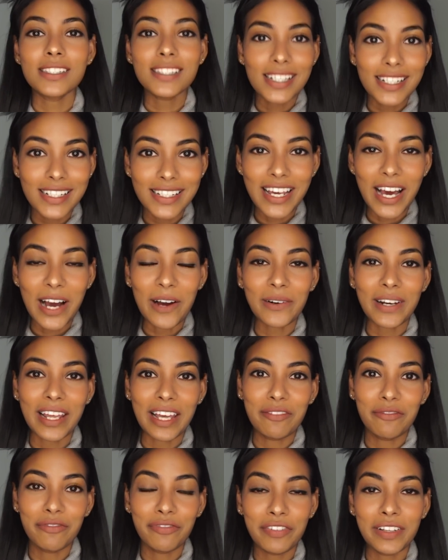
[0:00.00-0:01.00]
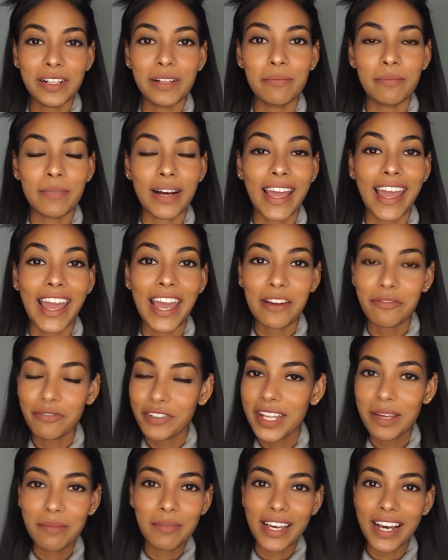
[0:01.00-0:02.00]
sit down and film my
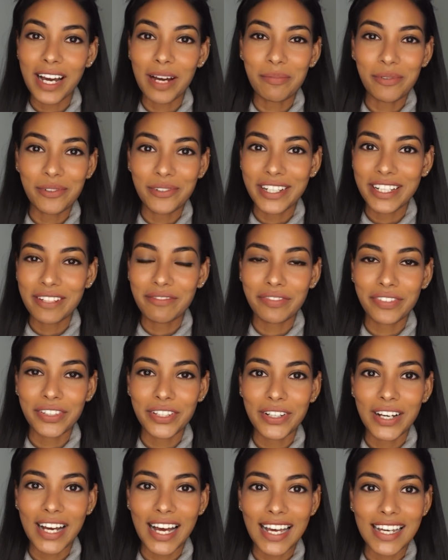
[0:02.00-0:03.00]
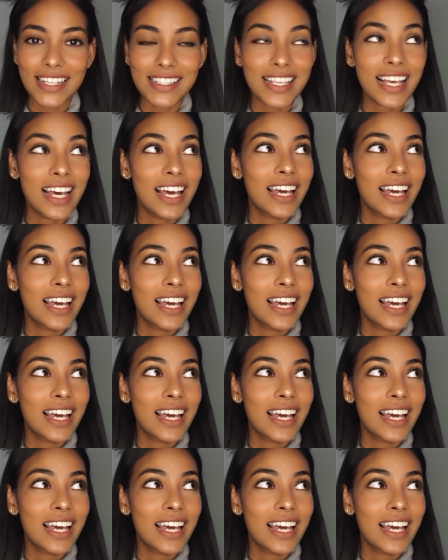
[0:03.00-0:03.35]
everyday makeup routine for you guys.